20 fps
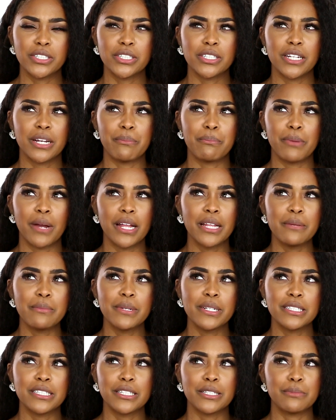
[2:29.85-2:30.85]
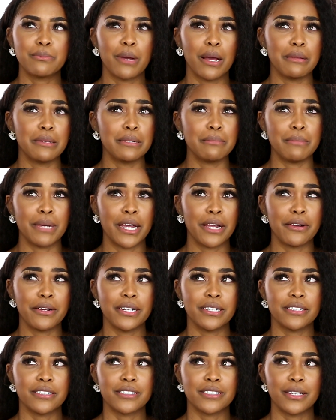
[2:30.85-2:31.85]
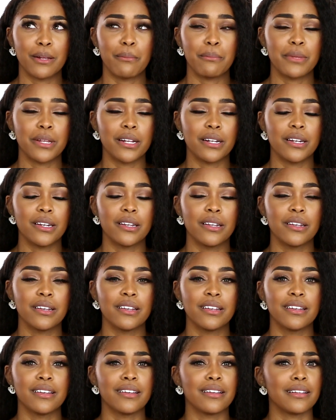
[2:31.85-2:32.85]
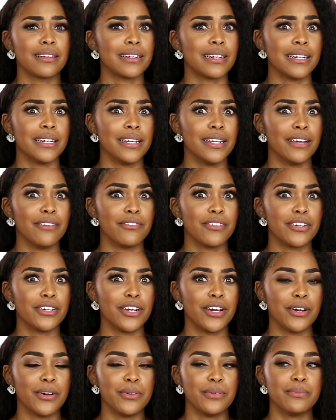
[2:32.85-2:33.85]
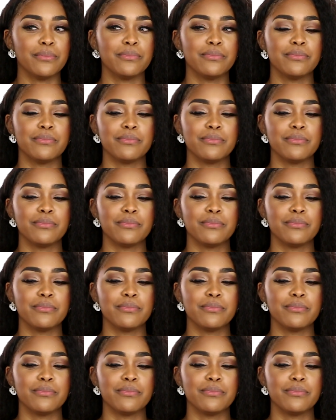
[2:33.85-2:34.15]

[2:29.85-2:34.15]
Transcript: So that probably means he's probably married or something. Never know.